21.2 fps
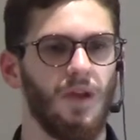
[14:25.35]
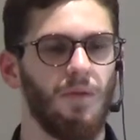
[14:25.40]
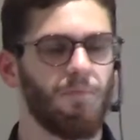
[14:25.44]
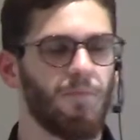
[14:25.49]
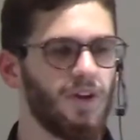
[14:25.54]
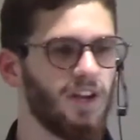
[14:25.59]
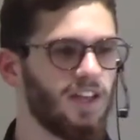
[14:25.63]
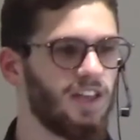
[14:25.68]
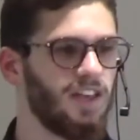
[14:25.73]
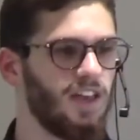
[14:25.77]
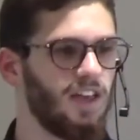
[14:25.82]

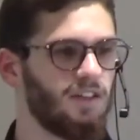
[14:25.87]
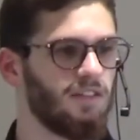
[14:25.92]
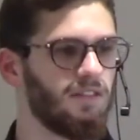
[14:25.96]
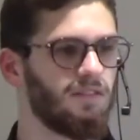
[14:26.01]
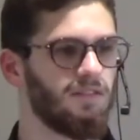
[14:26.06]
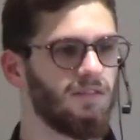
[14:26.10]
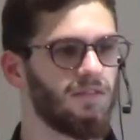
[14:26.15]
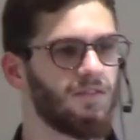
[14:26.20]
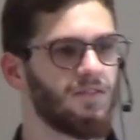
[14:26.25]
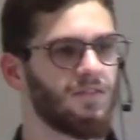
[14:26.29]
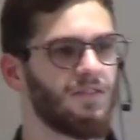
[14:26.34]
But again,
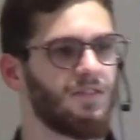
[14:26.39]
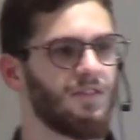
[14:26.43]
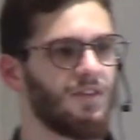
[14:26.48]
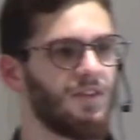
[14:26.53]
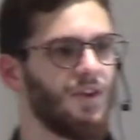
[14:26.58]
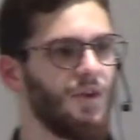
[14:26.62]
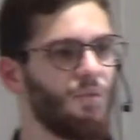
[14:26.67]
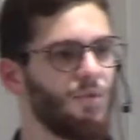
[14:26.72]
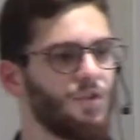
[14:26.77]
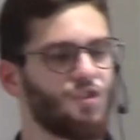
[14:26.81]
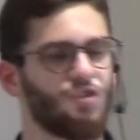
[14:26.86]

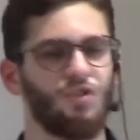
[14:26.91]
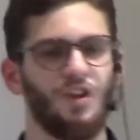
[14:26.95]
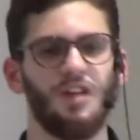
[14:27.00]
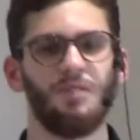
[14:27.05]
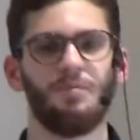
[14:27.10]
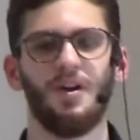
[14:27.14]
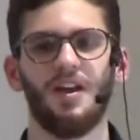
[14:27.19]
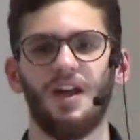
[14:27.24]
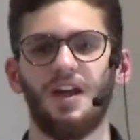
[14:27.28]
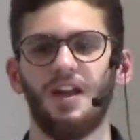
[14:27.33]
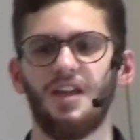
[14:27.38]
when
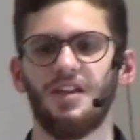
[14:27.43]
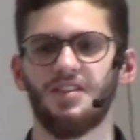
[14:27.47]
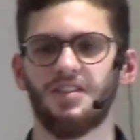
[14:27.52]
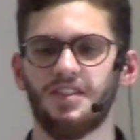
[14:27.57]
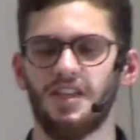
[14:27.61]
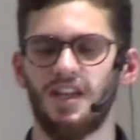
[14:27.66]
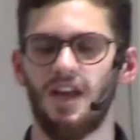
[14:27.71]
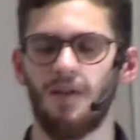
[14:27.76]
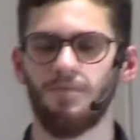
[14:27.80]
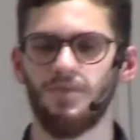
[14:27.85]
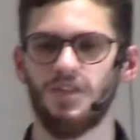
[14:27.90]
Sulaiman alayhi
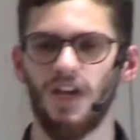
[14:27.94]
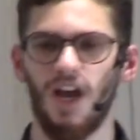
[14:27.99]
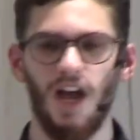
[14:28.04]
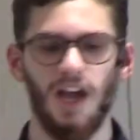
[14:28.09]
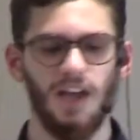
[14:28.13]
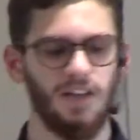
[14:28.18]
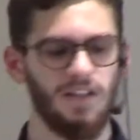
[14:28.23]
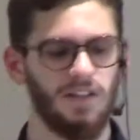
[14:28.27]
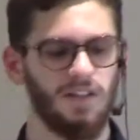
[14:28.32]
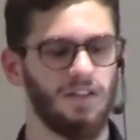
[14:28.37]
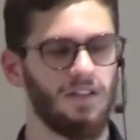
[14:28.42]
salam
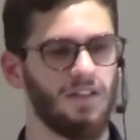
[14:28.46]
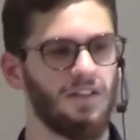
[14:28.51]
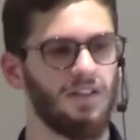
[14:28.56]
died,